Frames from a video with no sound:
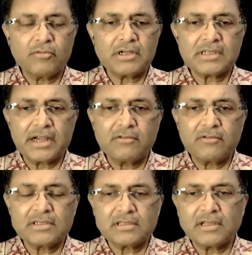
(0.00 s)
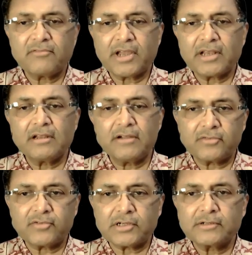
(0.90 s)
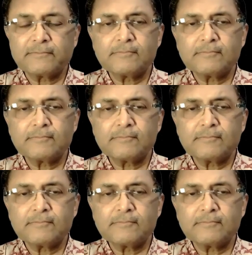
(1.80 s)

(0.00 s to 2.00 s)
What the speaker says: went sideways, then finally recovered.